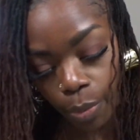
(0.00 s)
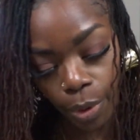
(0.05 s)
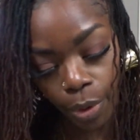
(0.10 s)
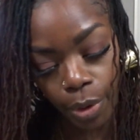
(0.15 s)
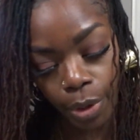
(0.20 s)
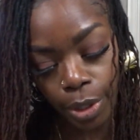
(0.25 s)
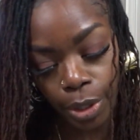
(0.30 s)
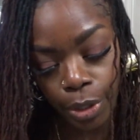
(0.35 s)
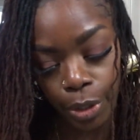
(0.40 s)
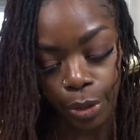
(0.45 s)
we're
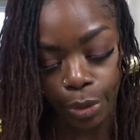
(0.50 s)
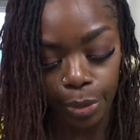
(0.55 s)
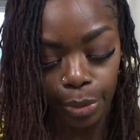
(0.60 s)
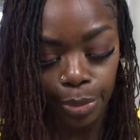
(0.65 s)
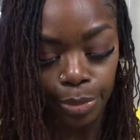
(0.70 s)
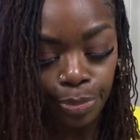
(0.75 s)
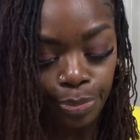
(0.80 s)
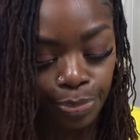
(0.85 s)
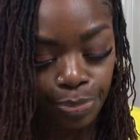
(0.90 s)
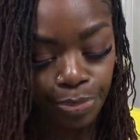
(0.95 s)
gonna
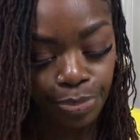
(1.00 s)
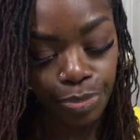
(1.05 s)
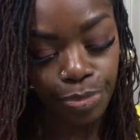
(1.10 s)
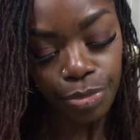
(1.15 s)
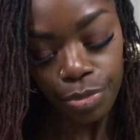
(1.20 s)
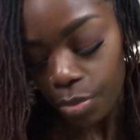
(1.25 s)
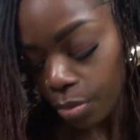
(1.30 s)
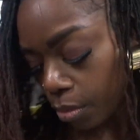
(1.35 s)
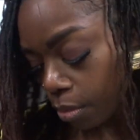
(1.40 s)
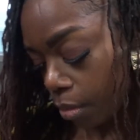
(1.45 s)
do,
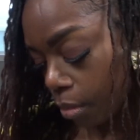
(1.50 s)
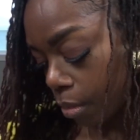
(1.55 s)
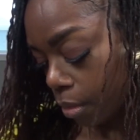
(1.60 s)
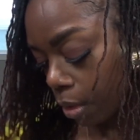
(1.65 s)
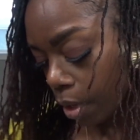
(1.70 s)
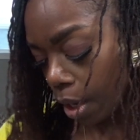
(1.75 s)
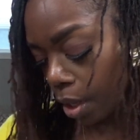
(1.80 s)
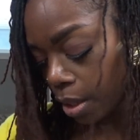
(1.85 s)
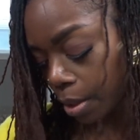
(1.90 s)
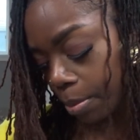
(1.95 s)

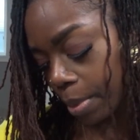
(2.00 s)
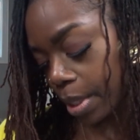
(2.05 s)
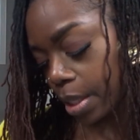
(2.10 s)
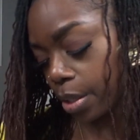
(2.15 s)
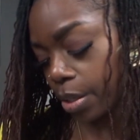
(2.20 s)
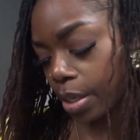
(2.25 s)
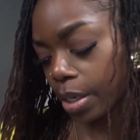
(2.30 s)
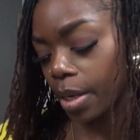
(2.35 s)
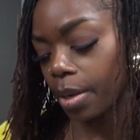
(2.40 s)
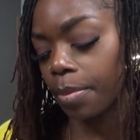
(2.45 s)
let me
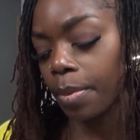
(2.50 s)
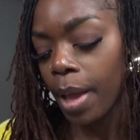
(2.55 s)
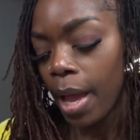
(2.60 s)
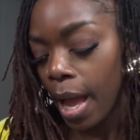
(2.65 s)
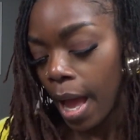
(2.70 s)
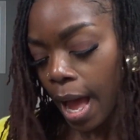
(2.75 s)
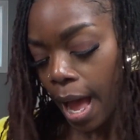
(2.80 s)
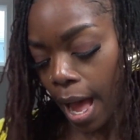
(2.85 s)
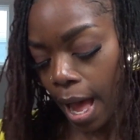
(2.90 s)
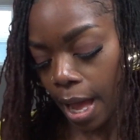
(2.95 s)
clear it up.
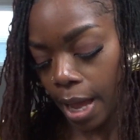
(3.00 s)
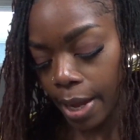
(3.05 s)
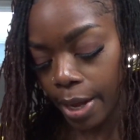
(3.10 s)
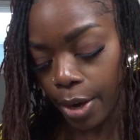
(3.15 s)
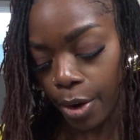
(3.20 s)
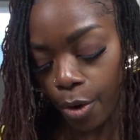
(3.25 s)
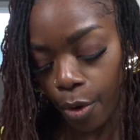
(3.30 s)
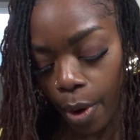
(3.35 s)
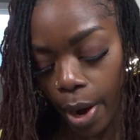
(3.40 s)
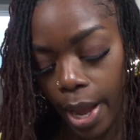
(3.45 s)
I
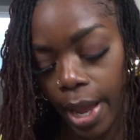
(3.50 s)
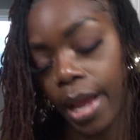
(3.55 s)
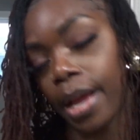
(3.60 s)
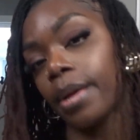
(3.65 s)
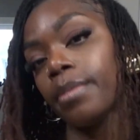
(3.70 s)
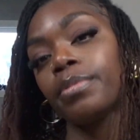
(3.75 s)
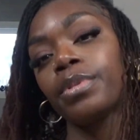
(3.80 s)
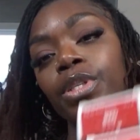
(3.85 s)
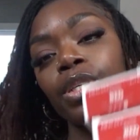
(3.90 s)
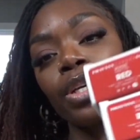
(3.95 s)

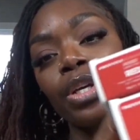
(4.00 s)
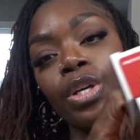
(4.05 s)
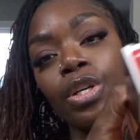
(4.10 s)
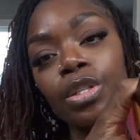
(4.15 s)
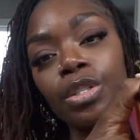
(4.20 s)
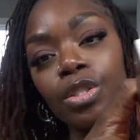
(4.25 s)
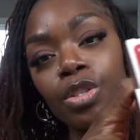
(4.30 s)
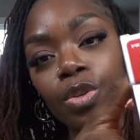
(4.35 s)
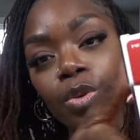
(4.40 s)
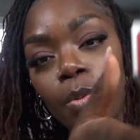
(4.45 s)
grabbed
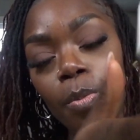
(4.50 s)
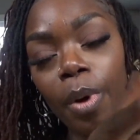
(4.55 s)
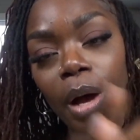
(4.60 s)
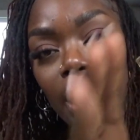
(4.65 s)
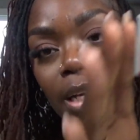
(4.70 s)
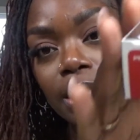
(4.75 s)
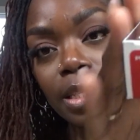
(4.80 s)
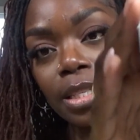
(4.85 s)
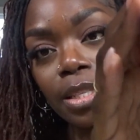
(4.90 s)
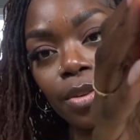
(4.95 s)
2
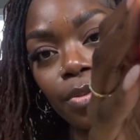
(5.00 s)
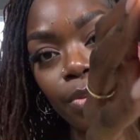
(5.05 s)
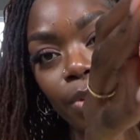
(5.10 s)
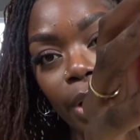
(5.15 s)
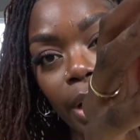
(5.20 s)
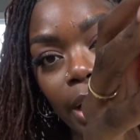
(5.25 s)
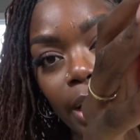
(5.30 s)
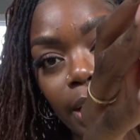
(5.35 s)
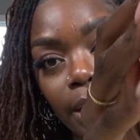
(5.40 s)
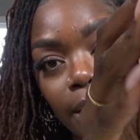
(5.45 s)
boxes of
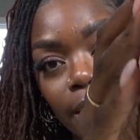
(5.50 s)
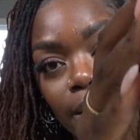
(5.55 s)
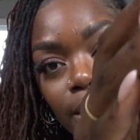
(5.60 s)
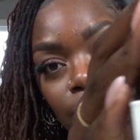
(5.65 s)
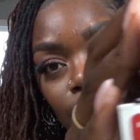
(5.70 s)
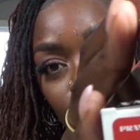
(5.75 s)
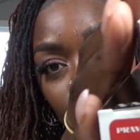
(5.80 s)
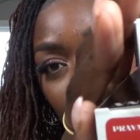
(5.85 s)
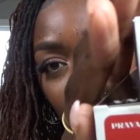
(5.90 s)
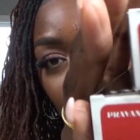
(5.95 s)
red. These
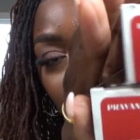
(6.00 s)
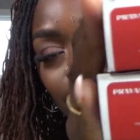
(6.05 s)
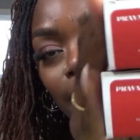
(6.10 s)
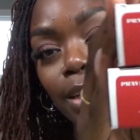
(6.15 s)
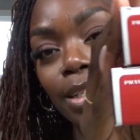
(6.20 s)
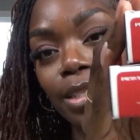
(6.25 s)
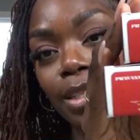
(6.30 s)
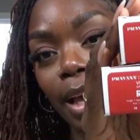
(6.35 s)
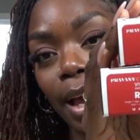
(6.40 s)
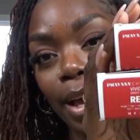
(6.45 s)
are things I
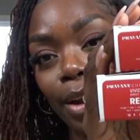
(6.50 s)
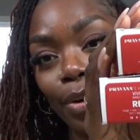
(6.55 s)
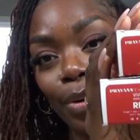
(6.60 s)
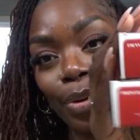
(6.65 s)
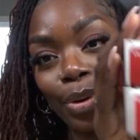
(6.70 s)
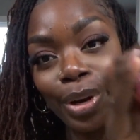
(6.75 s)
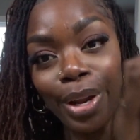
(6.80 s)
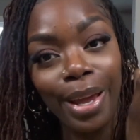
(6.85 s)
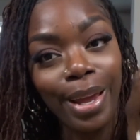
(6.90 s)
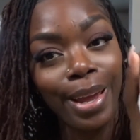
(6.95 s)
just had
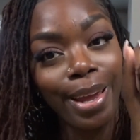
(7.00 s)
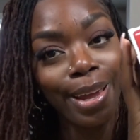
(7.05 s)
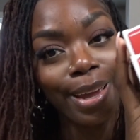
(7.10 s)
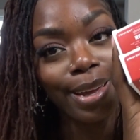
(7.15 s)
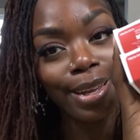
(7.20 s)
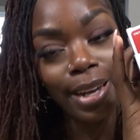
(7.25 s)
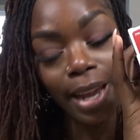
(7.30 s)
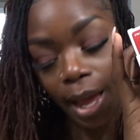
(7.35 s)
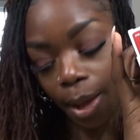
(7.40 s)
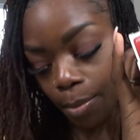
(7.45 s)
on
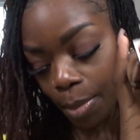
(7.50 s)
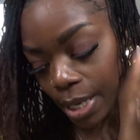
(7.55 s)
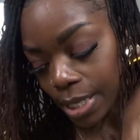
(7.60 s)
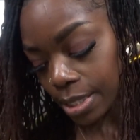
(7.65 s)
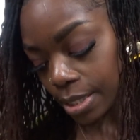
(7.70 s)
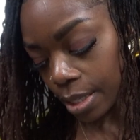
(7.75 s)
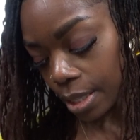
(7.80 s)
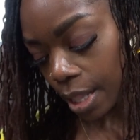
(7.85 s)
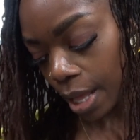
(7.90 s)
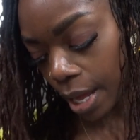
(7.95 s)
hand at my
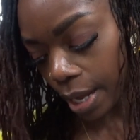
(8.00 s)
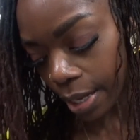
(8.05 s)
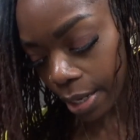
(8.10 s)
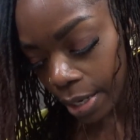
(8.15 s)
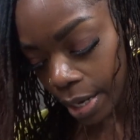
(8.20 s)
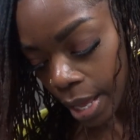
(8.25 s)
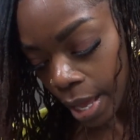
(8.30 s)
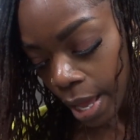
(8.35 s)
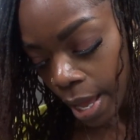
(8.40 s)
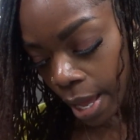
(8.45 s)
salon
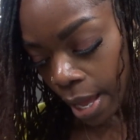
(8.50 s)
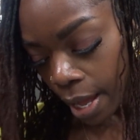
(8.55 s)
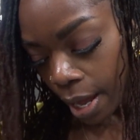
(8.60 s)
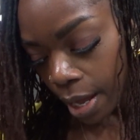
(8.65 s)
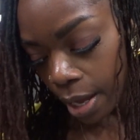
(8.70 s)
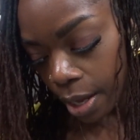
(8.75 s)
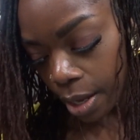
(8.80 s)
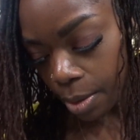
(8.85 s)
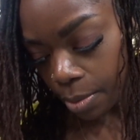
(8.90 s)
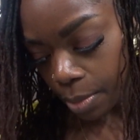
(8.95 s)

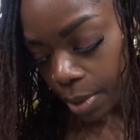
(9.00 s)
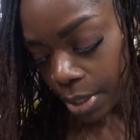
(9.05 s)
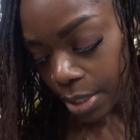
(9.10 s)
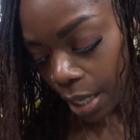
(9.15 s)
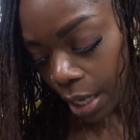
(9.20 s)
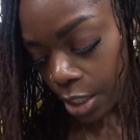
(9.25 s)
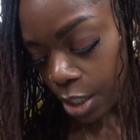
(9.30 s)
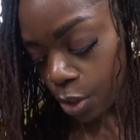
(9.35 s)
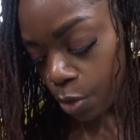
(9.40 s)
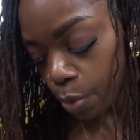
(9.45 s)
because
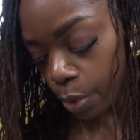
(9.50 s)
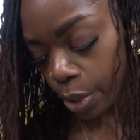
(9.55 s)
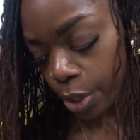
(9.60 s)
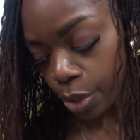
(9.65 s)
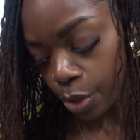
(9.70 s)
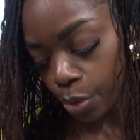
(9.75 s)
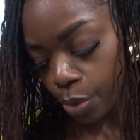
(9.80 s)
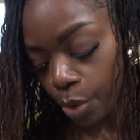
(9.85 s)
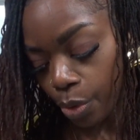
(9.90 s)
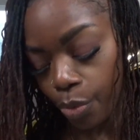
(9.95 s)
I just want to
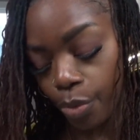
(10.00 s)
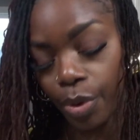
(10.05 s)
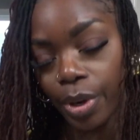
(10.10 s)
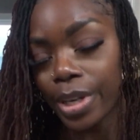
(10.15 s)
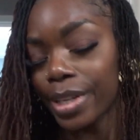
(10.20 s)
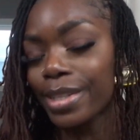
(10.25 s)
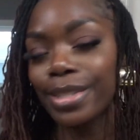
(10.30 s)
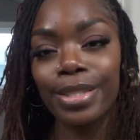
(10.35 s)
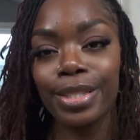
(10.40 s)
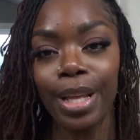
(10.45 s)
do a
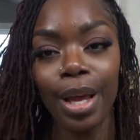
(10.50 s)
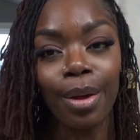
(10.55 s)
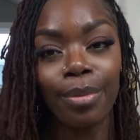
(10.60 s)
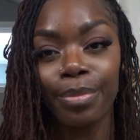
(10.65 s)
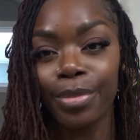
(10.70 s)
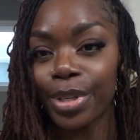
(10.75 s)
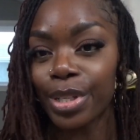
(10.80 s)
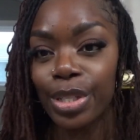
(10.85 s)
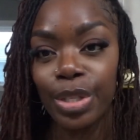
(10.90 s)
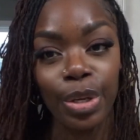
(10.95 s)
rinse. I'm
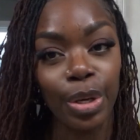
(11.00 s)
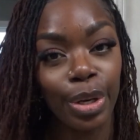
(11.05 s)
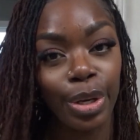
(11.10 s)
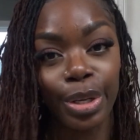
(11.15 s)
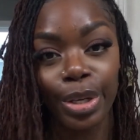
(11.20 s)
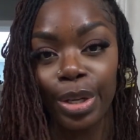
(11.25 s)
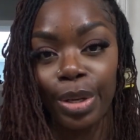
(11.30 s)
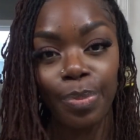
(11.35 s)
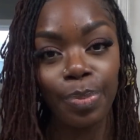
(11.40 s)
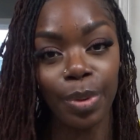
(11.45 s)
just gonna
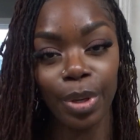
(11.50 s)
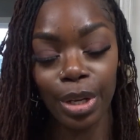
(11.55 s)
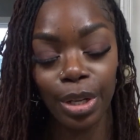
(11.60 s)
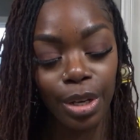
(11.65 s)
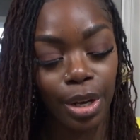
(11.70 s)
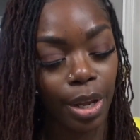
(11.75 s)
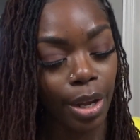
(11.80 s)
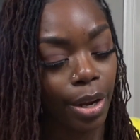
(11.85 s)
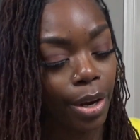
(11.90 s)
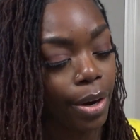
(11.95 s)
dip it in
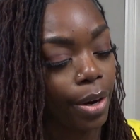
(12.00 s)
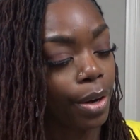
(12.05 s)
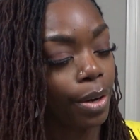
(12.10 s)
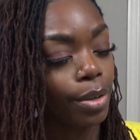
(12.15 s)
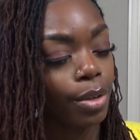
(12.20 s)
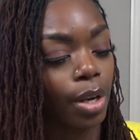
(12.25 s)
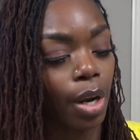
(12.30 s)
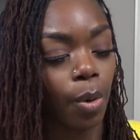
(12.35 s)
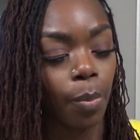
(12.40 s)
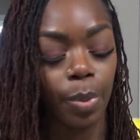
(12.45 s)
there,
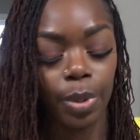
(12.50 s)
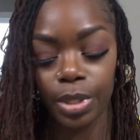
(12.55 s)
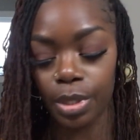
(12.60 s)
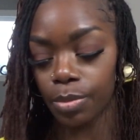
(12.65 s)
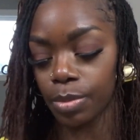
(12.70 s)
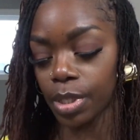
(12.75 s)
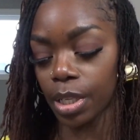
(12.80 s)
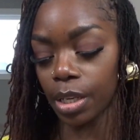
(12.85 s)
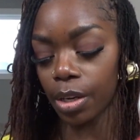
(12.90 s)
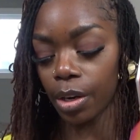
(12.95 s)
you know, put some
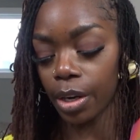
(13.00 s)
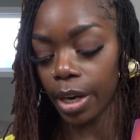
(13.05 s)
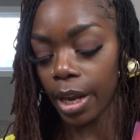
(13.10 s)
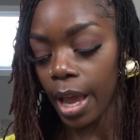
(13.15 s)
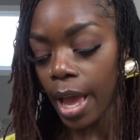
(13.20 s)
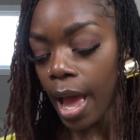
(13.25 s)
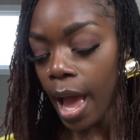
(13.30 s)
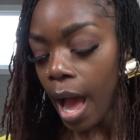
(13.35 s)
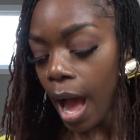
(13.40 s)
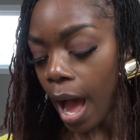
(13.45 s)
tint on it.
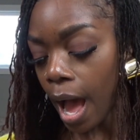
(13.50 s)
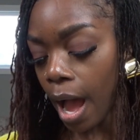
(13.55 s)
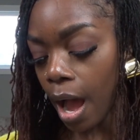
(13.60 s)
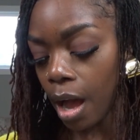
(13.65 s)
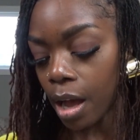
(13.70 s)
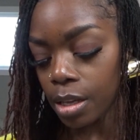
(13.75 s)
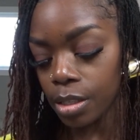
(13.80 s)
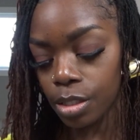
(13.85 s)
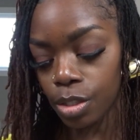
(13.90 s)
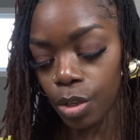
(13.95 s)
I
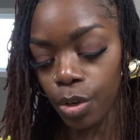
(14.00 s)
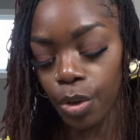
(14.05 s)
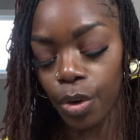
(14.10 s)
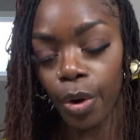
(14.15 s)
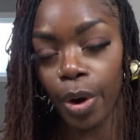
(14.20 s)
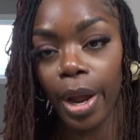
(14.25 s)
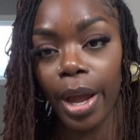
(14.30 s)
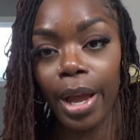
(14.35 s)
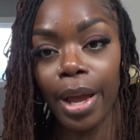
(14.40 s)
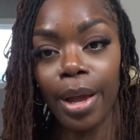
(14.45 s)
also
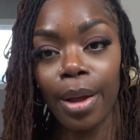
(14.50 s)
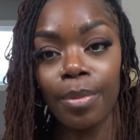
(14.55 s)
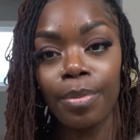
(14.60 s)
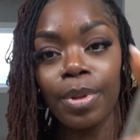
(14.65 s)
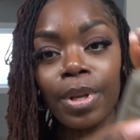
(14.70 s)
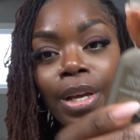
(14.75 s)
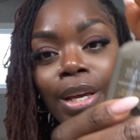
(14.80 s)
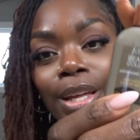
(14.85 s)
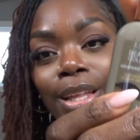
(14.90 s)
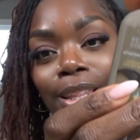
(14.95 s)
grabbed
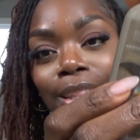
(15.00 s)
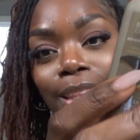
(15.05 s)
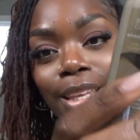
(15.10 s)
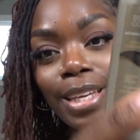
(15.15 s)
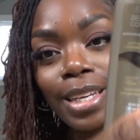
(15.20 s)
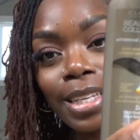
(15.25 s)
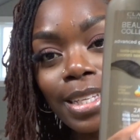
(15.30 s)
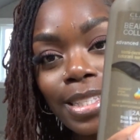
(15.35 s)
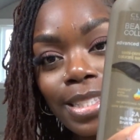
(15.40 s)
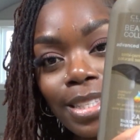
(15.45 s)

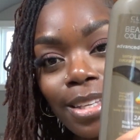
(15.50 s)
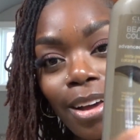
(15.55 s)
this